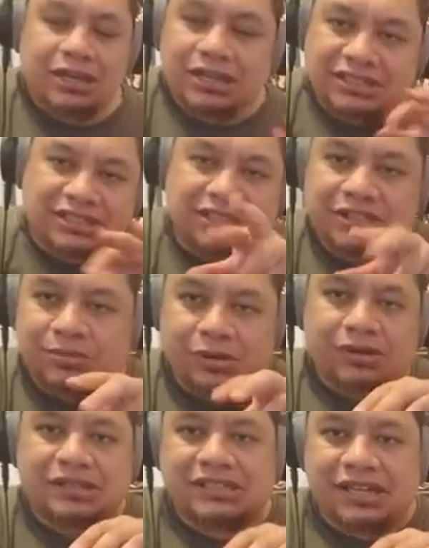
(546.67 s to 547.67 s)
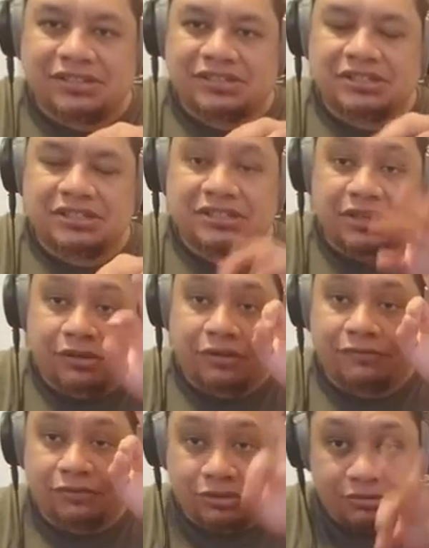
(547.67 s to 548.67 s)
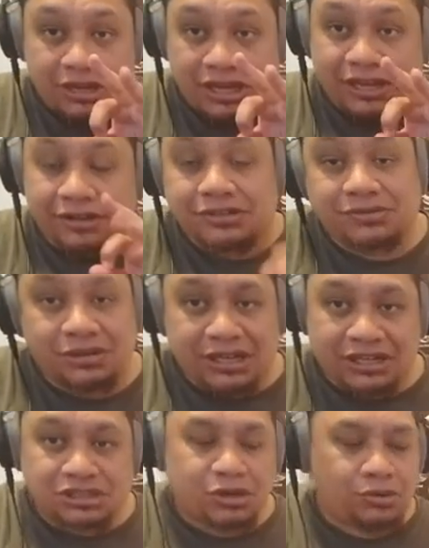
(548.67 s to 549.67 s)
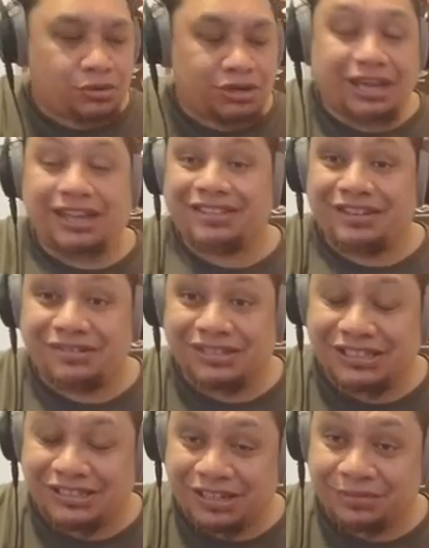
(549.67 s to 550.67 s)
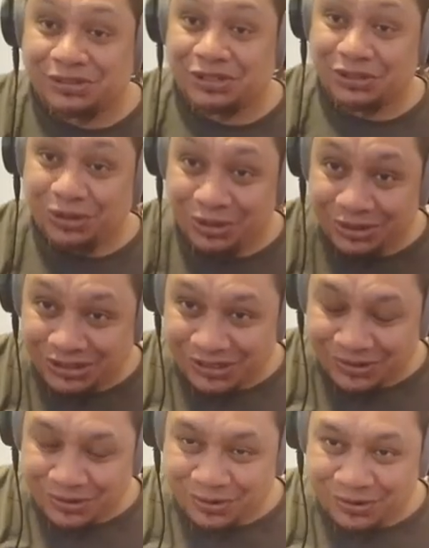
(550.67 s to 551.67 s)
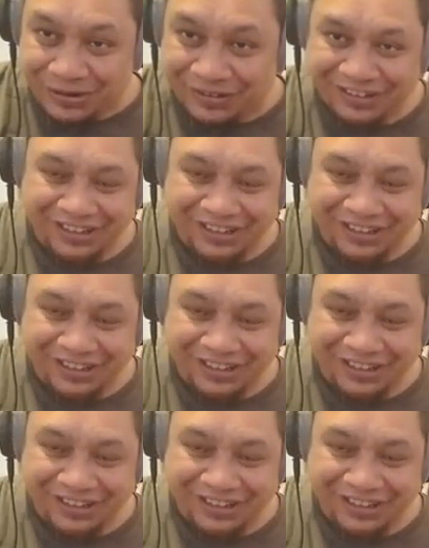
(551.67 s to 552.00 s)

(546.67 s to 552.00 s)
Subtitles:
So this is where it starts to just go for 3 counts for each chord, and there is a substitution chord.